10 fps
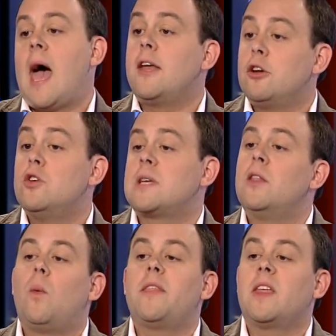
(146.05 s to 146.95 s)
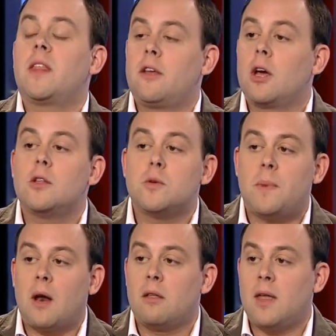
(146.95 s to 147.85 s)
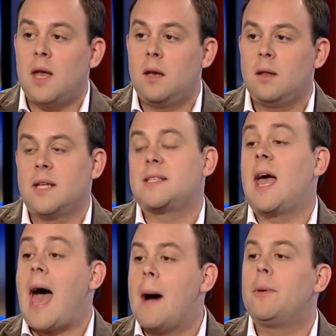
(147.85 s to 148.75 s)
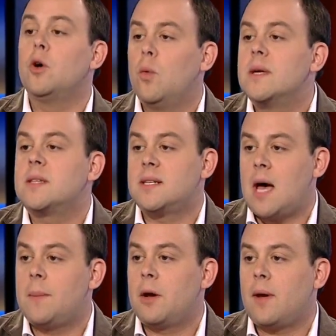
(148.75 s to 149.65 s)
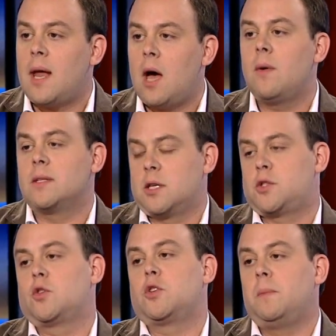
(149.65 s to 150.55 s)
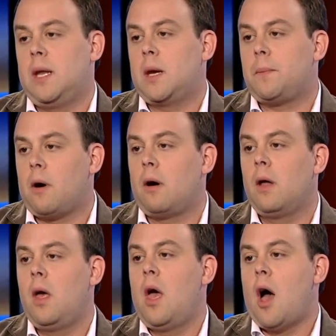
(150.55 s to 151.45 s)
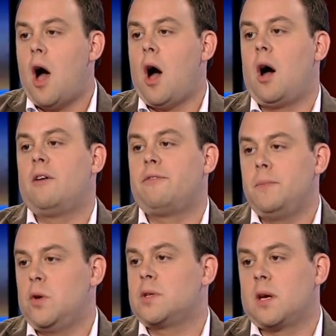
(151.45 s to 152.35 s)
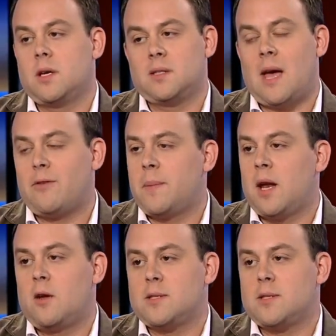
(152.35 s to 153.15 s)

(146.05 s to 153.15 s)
And your news. And the one thing that they're going to do better than, let's say, Apple, who is the dominant right now, is the social media part. Right. Of music, because everybody knows